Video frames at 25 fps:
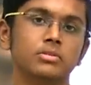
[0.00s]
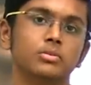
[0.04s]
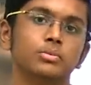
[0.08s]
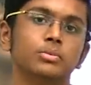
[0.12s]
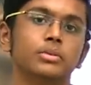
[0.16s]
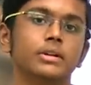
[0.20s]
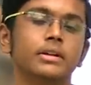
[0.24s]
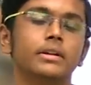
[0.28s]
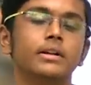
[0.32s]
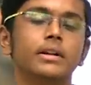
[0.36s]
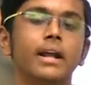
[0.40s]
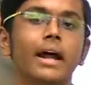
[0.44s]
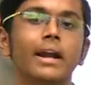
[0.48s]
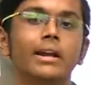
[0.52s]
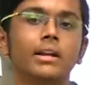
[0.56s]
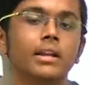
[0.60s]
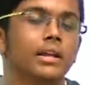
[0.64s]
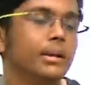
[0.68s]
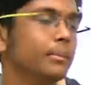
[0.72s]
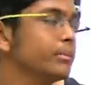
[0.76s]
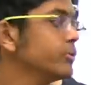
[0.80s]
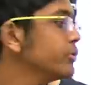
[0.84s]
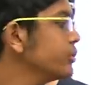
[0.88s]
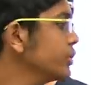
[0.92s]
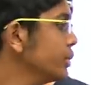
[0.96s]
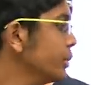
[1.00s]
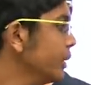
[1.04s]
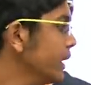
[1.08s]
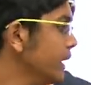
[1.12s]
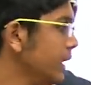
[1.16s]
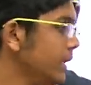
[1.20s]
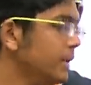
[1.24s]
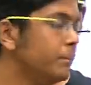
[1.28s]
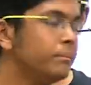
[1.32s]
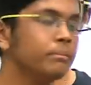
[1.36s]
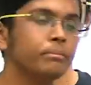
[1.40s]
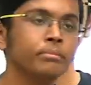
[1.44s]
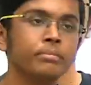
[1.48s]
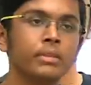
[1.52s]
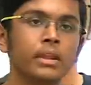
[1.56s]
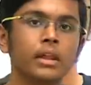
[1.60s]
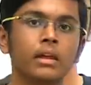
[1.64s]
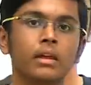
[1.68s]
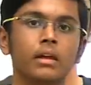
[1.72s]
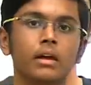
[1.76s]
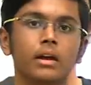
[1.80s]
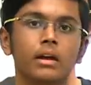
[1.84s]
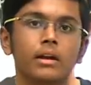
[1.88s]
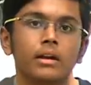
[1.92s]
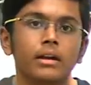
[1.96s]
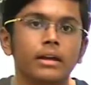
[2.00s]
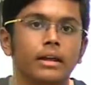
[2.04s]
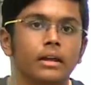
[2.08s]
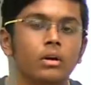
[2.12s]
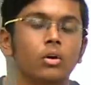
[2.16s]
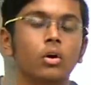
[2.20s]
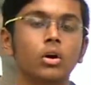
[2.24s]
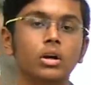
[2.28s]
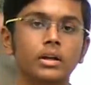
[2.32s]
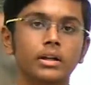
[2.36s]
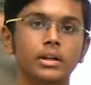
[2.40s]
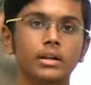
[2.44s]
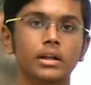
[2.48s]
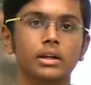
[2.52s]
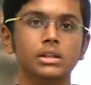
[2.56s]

student at AIIMS New Delhi and I got